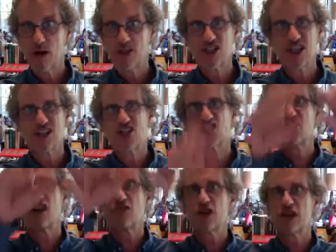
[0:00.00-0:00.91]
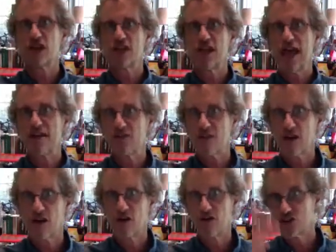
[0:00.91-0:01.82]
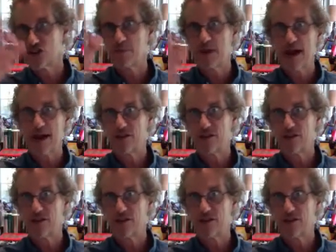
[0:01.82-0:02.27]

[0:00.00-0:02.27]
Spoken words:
It said Sufferings in Africa on the spine.